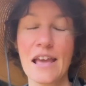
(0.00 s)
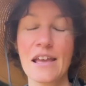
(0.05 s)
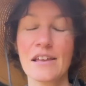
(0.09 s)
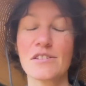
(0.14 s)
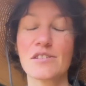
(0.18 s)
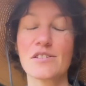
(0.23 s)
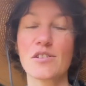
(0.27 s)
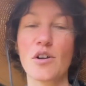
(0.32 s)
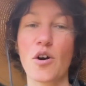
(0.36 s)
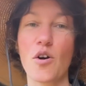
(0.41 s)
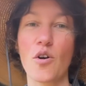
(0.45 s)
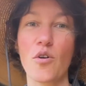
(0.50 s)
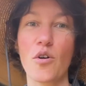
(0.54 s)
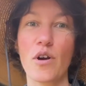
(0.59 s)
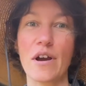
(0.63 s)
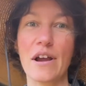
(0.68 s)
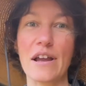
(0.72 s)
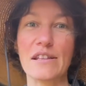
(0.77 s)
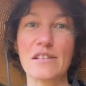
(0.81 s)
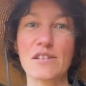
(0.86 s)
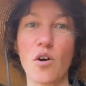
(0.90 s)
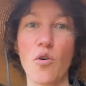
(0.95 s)
So
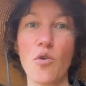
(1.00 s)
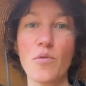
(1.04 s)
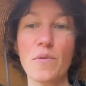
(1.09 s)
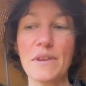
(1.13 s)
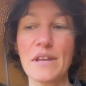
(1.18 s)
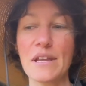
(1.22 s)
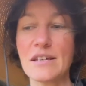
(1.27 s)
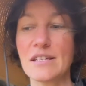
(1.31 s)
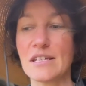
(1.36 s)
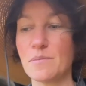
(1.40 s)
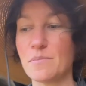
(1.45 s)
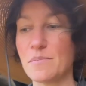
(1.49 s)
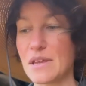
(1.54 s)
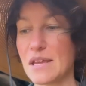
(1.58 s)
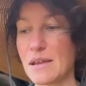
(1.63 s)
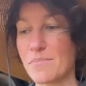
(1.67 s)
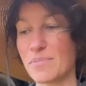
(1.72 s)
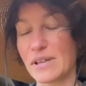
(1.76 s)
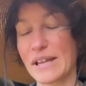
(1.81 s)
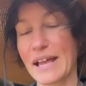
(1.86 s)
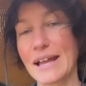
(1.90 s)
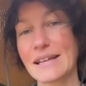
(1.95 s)
it's only to be
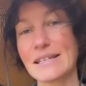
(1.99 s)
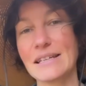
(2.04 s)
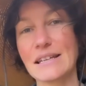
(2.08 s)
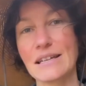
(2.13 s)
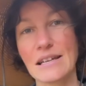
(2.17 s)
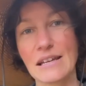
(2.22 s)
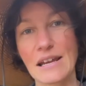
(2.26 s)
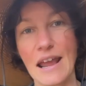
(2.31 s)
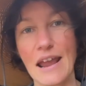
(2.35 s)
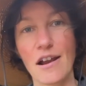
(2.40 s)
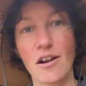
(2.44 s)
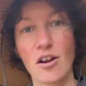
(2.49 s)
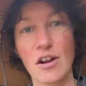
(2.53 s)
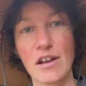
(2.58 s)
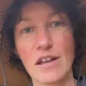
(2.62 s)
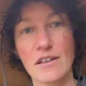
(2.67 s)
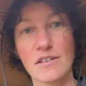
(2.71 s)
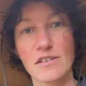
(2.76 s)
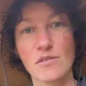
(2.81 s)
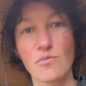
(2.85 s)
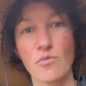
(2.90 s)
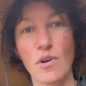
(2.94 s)
planted in
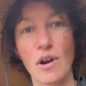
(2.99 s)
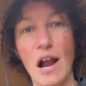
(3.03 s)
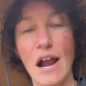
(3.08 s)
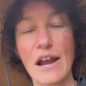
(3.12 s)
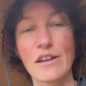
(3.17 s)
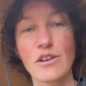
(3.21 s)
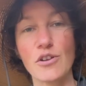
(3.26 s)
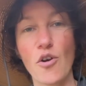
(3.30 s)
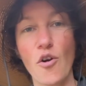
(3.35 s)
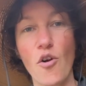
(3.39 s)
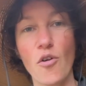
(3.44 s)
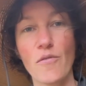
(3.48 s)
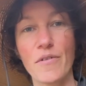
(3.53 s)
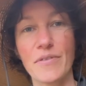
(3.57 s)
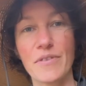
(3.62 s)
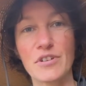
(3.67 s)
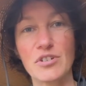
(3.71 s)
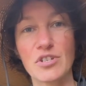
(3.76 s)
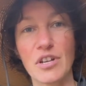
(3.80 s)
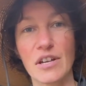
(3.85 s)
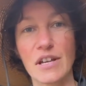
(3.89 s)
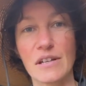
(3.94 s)
areas where I know that the
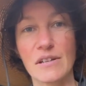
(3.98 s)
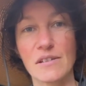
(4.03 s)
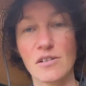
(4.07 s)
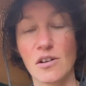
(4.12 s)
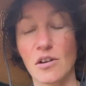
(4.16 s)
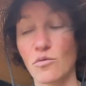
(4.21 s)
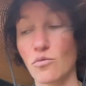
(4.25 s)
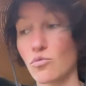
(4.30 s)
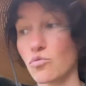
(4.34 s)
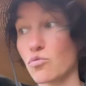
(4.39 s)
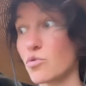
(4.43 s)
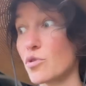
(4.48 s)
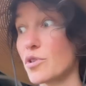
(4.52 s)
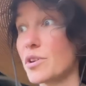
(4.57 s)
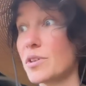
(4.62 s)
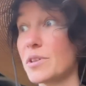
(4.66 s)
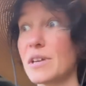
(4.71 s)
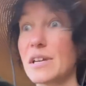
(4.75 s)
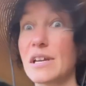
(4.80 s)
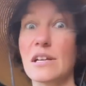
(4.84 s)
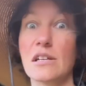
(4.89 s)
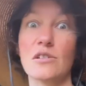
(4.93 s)
chickens are
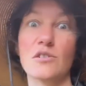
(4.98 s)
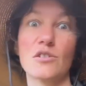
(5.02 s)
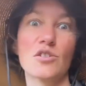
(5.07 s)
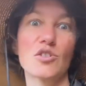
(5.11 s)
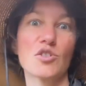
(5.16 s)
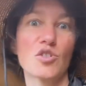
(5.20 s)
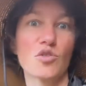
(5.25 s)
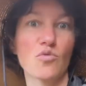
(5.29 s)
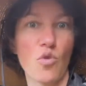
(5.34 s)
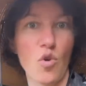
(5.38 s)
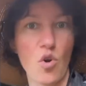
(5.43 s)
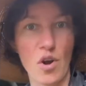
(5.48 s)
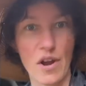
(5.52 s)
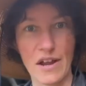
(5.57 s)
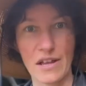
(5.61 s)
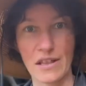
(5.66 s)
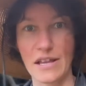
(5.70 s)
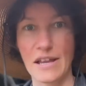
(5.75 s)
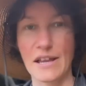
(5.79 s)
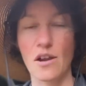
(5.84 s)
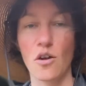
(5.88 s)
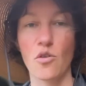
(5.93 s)
really going to destroy,
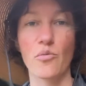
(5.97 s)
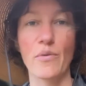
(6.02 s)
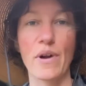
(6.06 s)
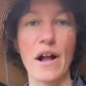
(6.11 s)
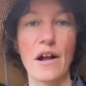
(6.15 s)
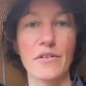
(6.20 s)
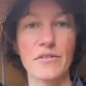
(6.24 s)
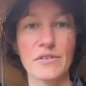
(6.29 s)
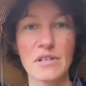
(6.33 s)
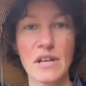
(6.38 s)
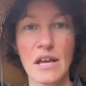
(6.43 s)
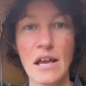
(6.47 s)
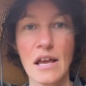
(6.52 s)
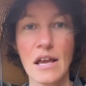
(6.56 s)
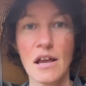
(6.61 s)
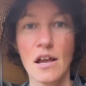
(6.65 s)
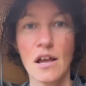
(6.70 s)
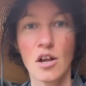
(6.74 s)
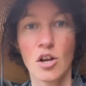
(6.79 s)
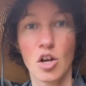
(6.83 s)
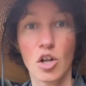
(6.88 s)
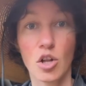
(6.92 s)
like around
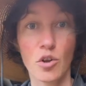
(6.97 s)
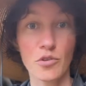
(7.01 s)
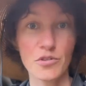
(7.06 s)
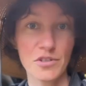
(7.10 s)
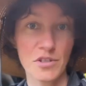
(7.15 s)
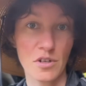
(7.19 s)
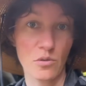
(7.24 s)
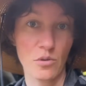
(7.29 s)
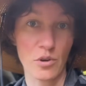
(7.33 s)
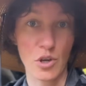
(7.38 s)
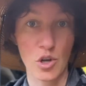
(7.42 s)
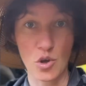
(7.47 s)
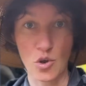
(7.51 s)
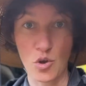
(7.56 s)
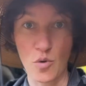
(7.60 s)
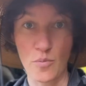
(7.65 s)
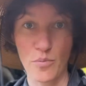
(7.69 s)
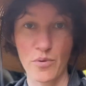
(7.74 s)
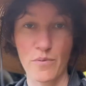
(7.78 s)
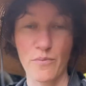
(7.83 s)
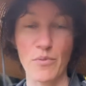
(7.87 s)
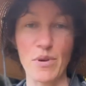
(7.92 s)
close to a
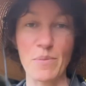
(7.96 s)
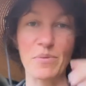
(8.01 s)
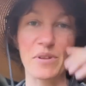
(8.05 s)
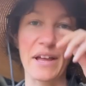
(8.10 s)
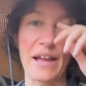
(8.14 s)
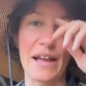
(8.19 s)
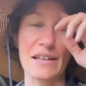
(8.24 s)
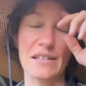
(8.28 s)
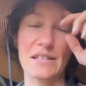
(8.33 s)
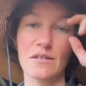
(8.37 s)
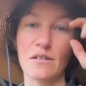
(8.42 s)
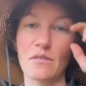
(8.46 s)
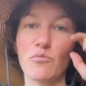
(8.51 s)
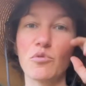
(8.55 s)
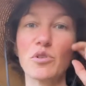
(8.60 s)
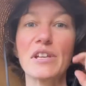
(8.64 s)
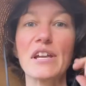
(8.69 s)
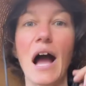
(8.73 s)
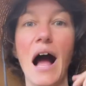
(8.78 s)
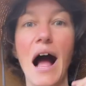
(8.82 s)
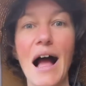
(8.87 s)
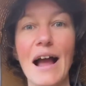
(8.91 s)
coop. We plant
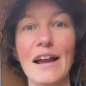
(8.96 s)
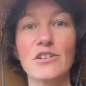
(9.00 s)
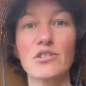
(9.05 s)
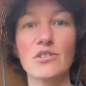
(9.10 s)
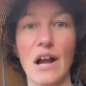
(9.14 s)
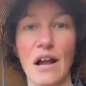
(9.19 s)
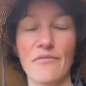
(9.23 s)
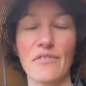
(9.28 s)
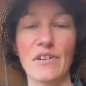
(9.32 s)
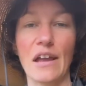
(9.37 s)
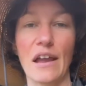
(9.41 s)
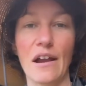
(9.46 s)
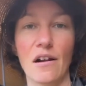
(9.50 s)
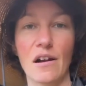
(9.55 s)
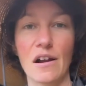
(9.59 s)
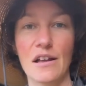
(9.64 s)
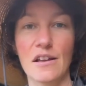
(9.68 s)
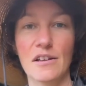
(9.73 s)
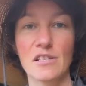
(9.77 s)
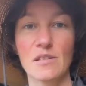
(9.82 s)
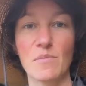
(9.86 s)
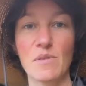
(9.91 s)
really high traffic
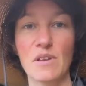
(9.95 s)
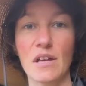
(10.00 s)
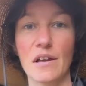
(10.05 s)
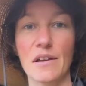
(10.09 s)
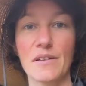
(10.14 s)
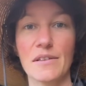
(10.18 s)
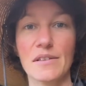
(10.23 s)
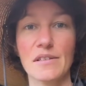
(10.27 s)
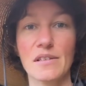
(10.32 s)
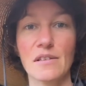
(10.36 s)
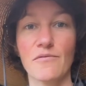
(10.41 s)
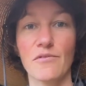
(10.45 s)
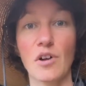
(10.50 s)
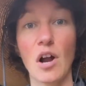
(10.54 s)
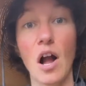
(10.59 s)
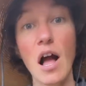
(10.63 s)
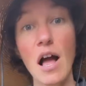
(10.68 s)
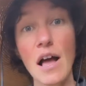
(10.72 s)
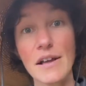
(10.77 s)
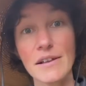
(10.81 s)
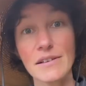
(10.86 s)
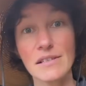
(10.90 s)
areas because for
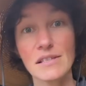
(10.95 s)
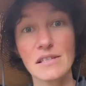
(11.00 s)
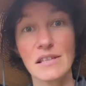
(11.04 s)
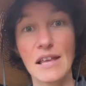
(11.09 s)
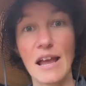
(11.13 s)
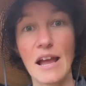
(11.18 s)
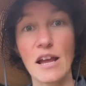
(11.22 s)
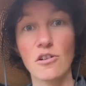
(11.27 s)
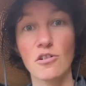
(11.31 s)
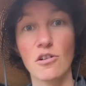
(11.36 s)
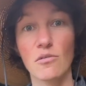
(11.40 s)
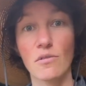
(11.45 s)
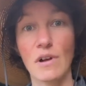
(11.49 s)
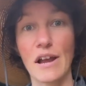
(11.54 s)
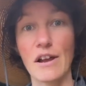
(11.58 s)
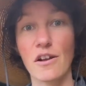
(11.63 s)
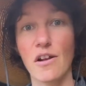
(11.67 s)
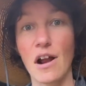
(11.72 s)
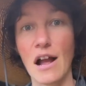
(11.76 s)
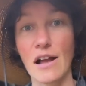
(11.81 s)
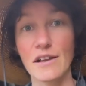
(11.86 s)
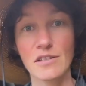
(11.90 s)
us, the annual
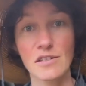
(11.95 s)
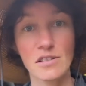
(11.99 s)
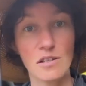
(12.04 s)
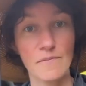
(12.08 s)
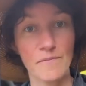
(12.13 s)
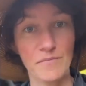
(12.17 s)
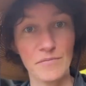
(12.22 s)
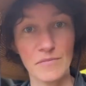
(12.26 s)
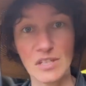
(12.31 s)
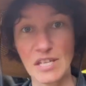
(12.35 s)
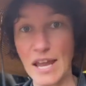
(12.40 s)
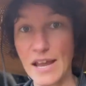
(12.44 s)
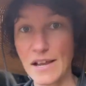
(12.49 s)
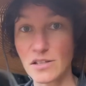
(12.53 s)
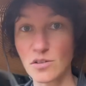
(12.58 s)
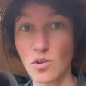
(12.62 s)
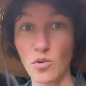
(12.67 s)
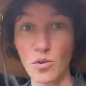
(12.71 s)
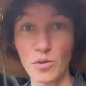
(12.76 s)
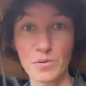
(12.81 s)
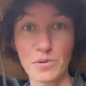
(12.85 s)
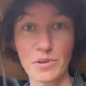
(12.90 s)
ryegrass takes
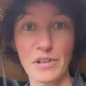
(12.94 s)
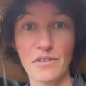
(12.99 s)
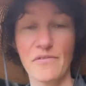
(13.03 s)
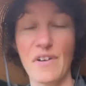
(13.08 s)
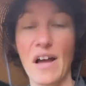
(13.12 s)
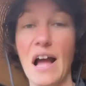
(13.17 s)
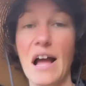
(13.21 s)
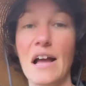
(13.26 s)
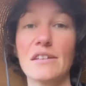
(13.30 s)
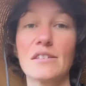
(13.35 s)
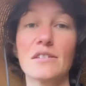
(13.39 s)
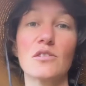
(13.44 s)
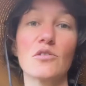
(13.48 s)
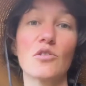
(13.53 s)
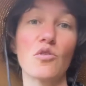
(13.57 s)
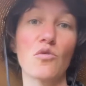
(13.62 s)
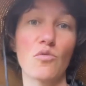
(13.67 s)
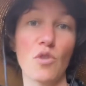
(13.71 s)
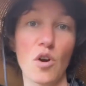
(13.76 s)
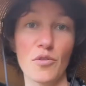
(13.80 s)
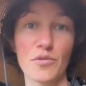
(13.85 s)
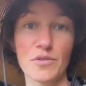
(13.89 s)
hold really fast,
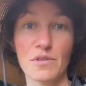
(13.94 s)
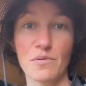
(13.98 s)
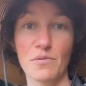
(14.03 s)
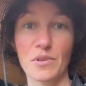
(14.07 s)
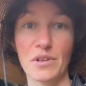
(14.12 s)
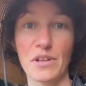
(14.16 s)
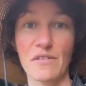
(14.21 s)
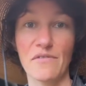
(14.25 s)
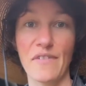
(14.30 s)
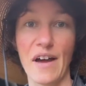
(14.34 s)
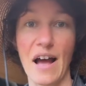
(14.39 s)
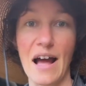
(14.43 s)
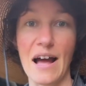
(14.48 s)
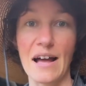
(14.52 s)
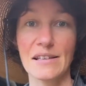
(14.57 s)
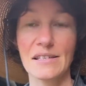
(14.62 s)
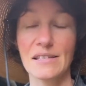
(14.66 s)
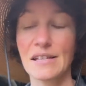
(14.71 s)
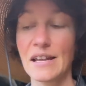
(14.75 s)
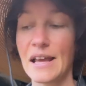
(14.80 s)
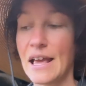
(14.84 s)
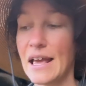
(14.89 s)
grows really
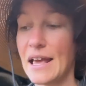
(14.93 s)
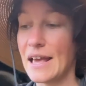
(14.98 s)
fast.